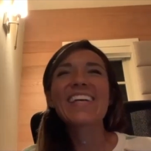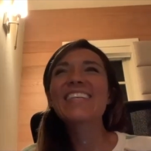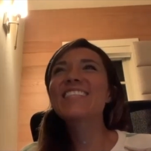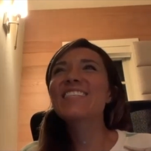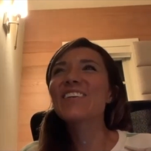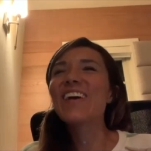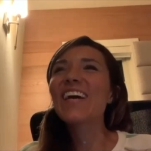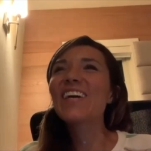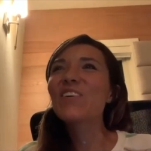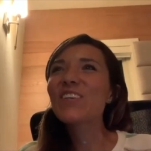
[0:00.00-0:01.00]
And so
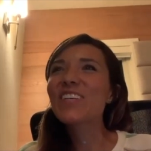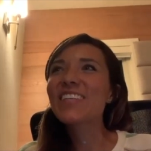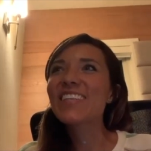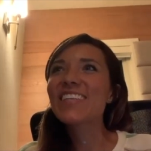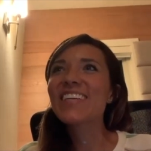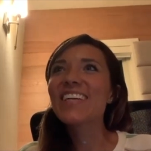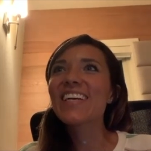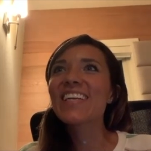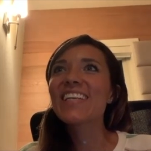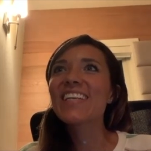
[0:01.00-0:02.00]
I ordered it,
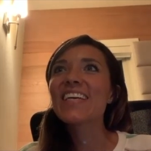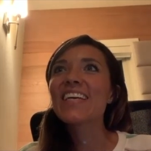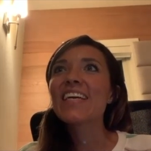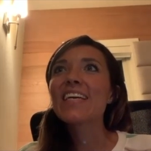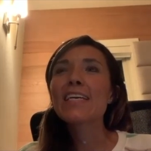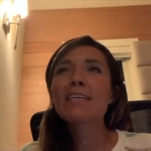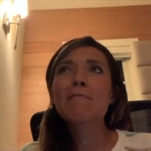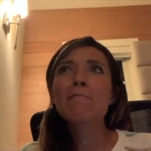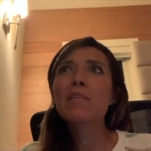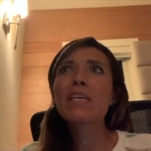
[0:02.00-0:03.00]
and it
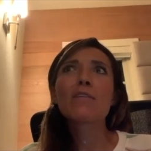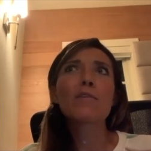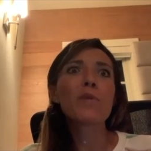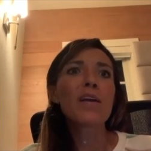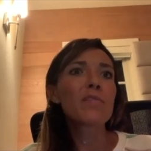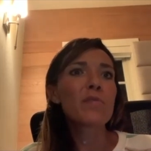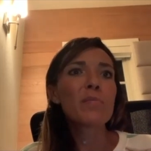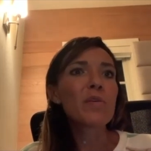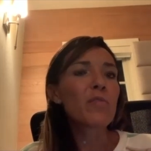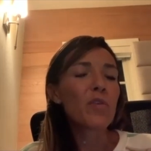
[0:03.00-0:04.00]
it arrived
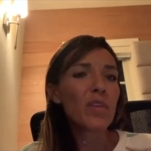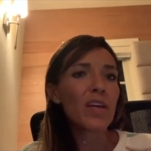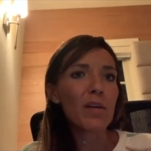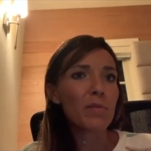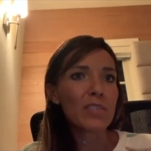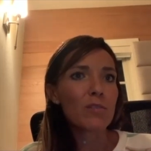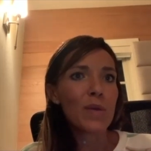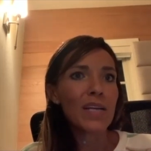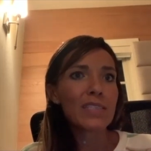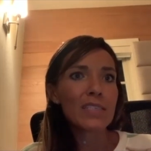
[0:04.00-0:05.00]
even before that I was
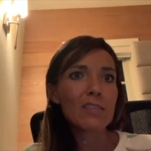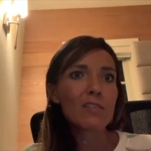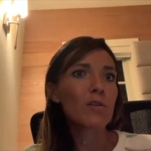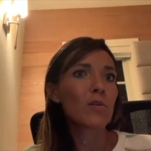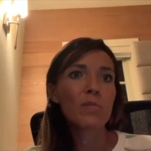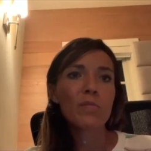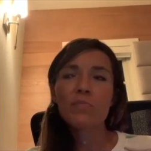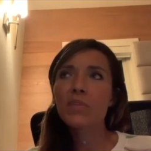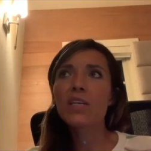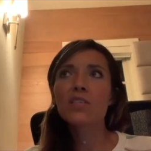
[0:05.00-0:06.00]
expecting. So
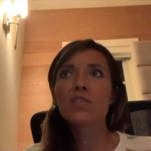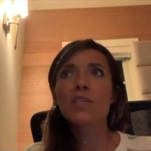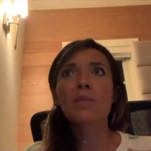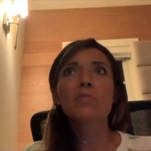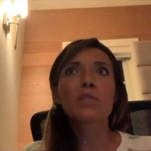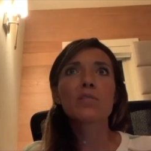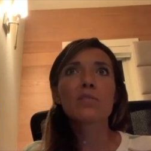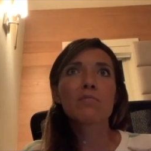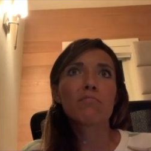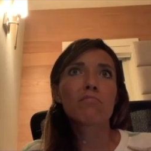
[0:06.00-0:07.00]
I just kept
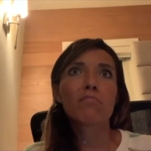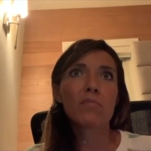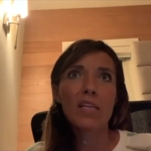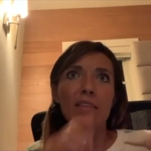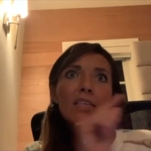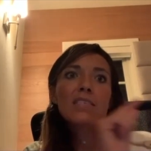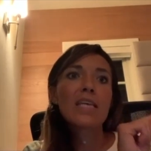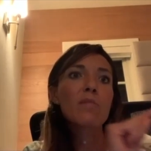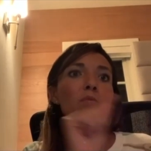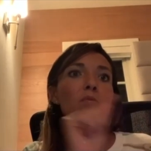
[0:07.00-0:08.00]
on like the
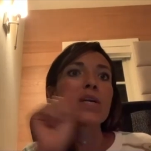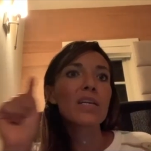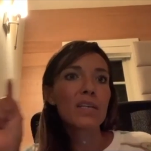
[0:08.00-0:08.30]
same week